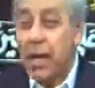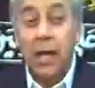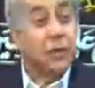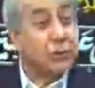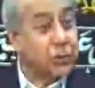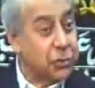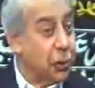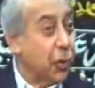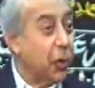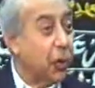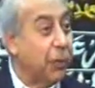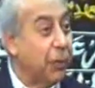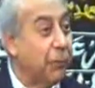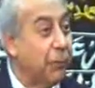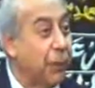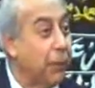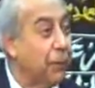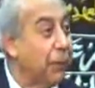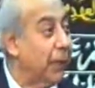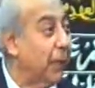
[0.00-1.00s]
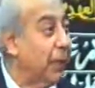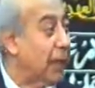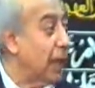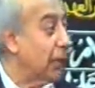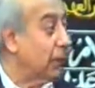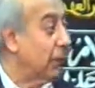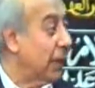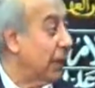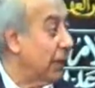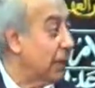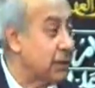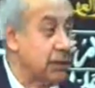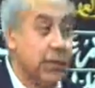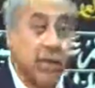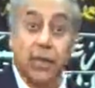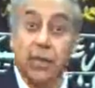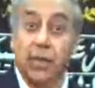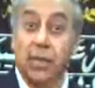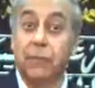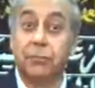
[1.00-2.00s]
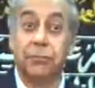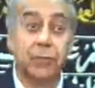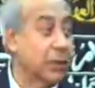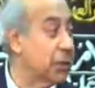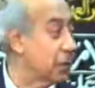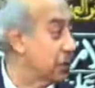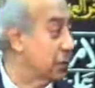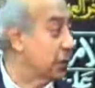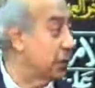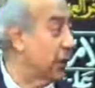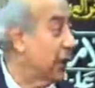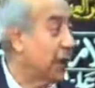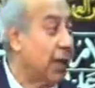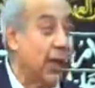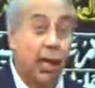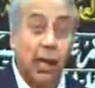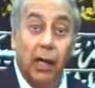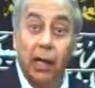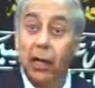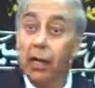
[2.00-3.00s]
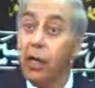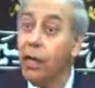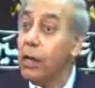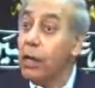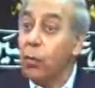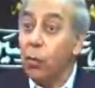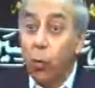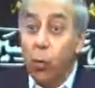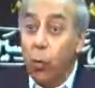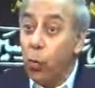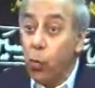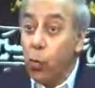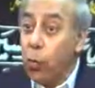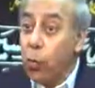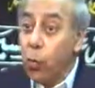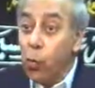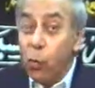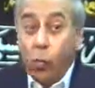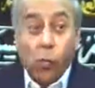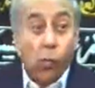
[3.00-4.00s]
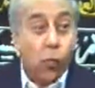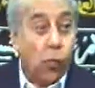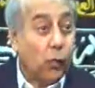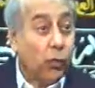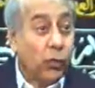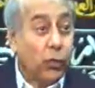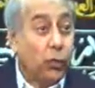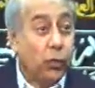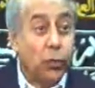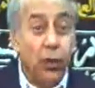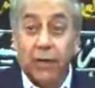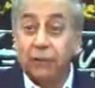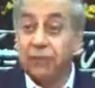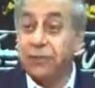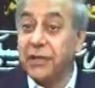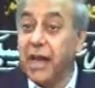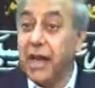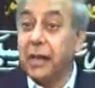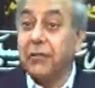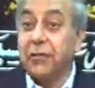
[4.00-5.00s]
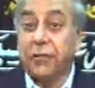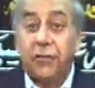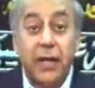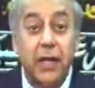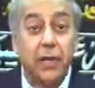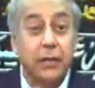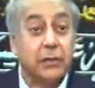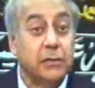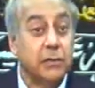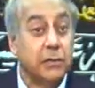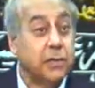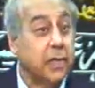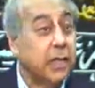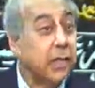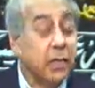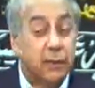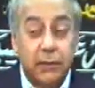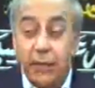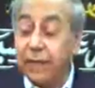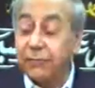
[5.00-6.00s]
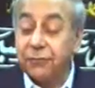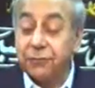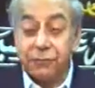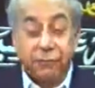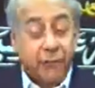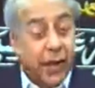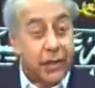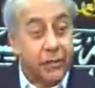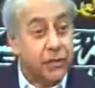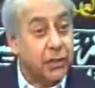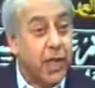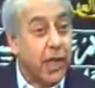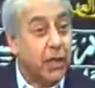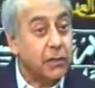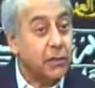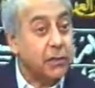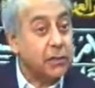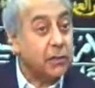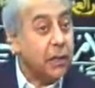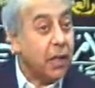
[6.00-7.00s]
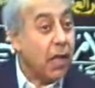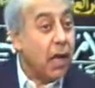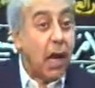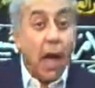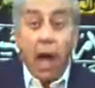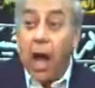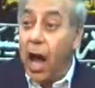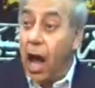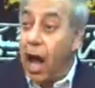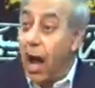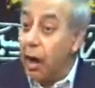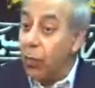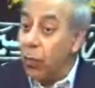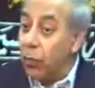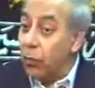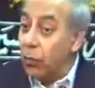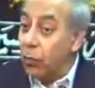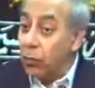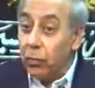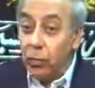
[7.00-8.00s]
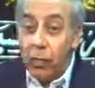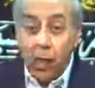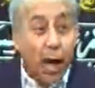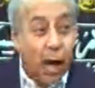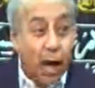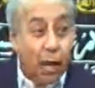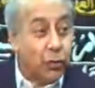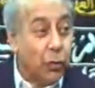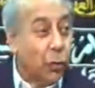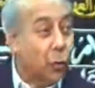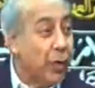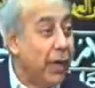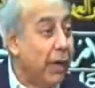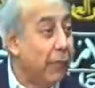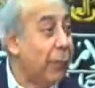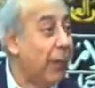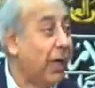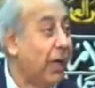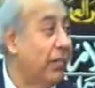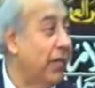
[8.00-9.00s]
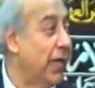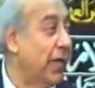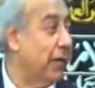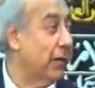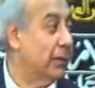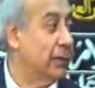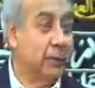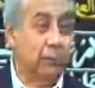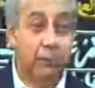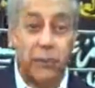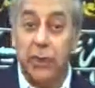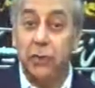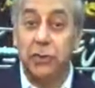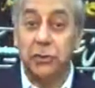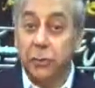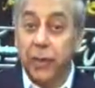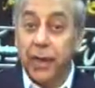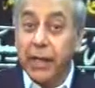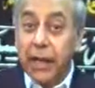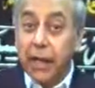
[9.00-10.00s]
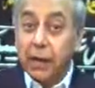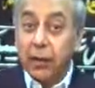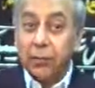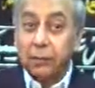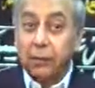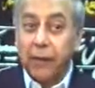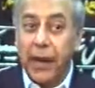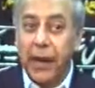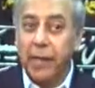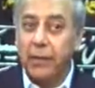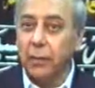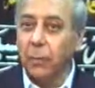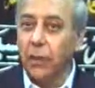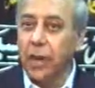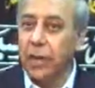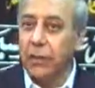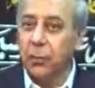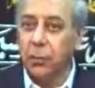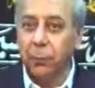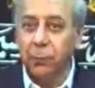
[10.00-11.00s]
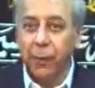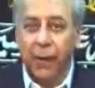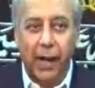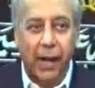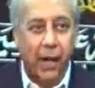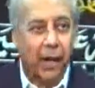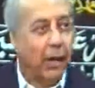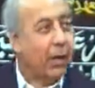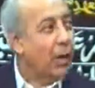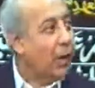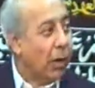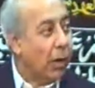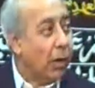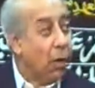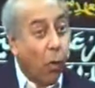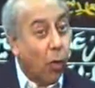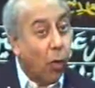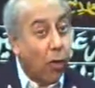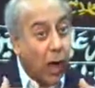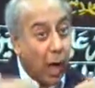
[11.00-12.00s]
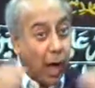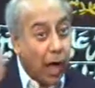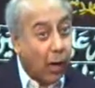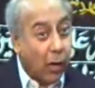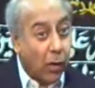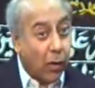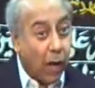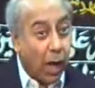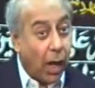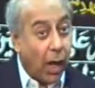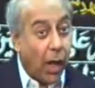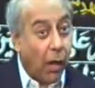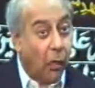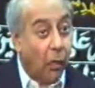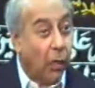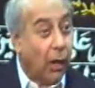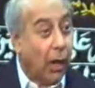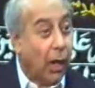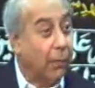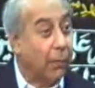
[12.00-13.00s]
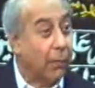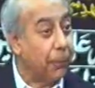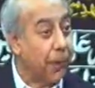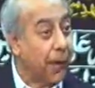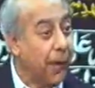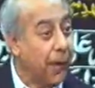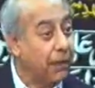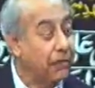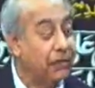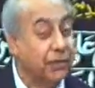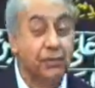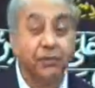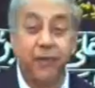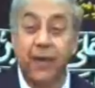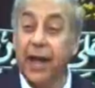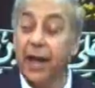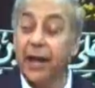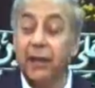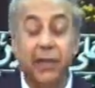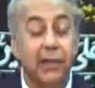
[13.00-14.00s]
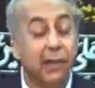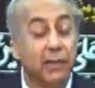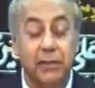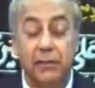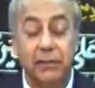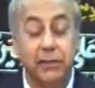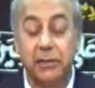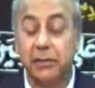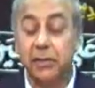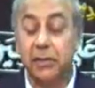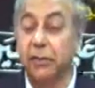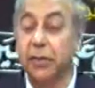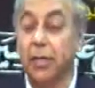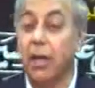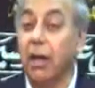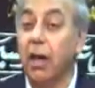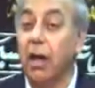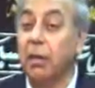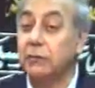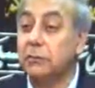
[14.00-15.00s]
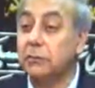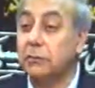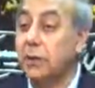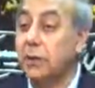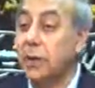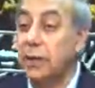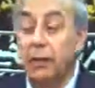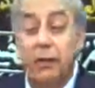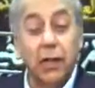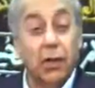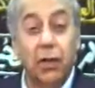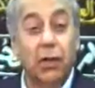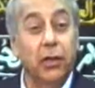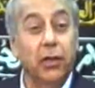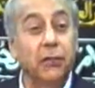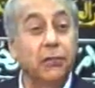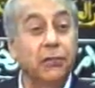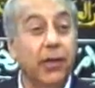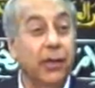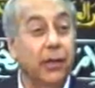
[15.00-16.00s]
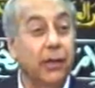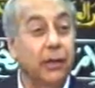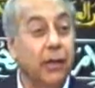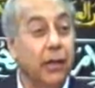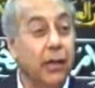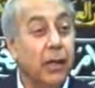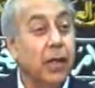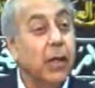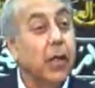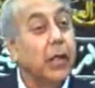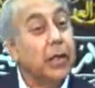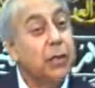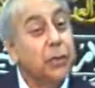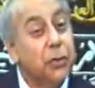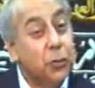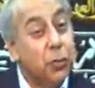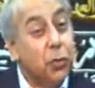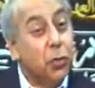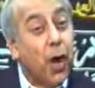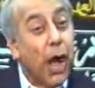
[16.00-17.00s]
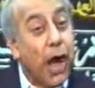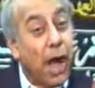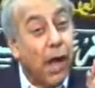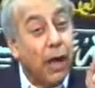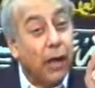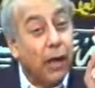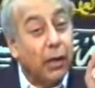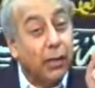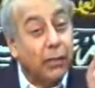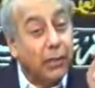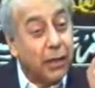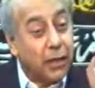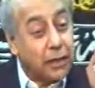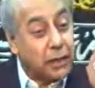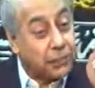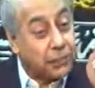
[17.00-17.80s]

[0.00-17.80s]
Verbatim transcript: So the people around there say, Ibn Rasulullah, you have said things that frighten us. How, how do we pray then? Because we cannot pray the way you pray. All our, all our prayers in vain. And he says, No, they're not. They're not in vain. You are, there is